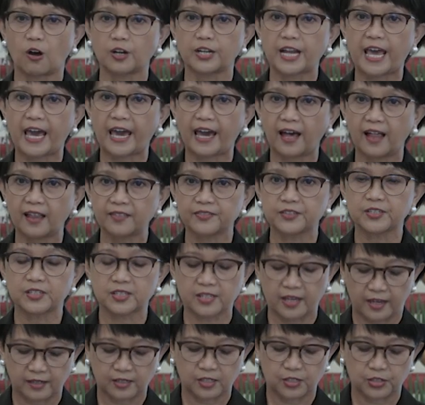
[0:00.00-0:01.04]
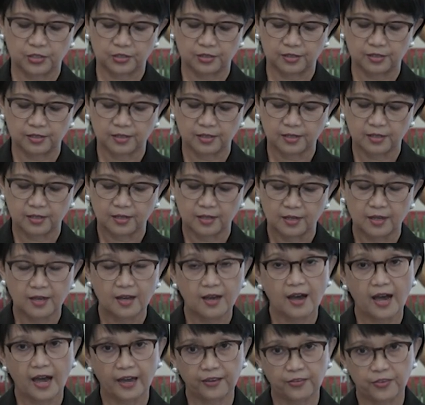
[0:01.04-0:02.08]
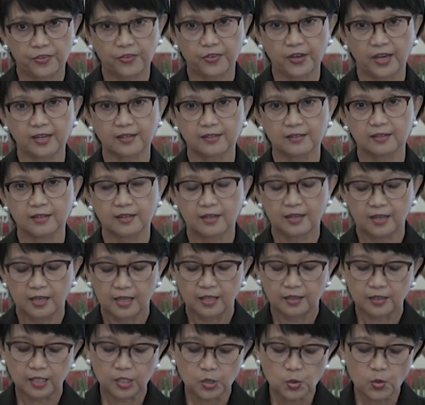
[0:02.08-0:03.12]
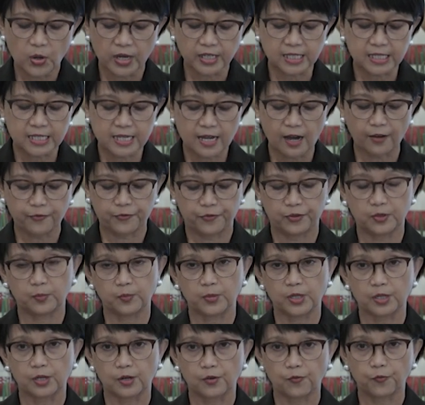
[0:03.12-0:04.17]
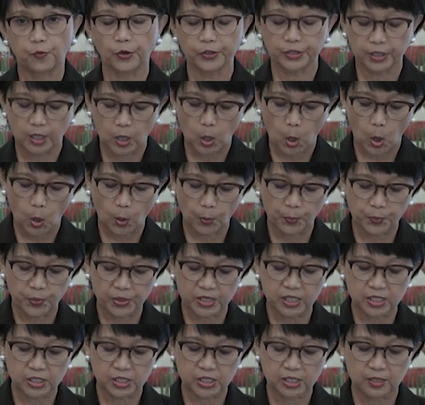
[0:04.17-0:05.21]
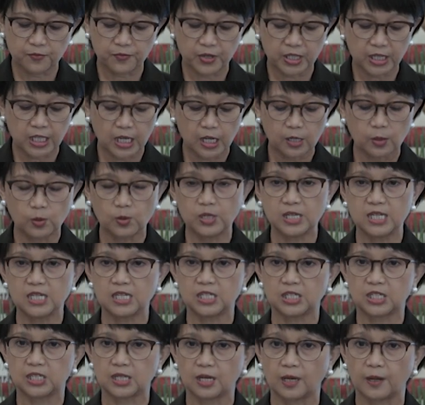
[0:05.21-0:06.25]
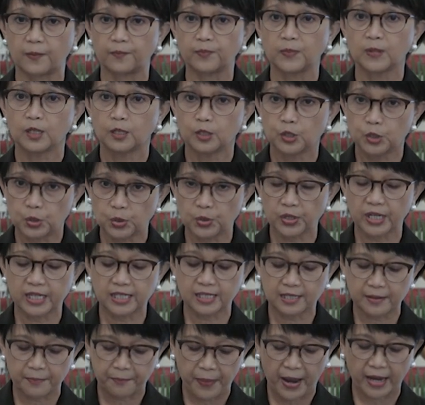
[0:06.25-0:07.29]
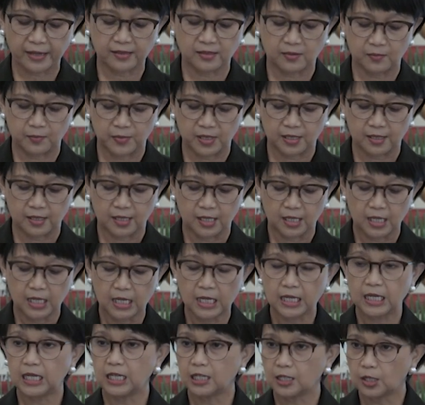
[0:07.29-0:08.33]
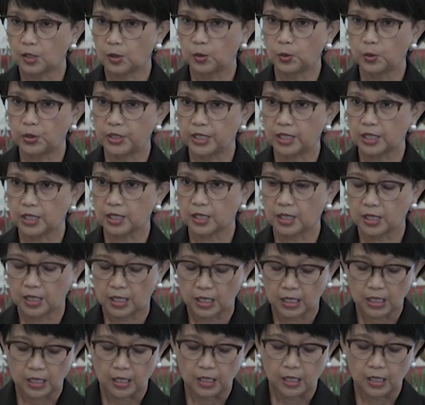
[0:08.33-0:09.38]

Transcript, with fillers: on health sector. I thank the US government for the cooperation with Indonesia during the pandemic, including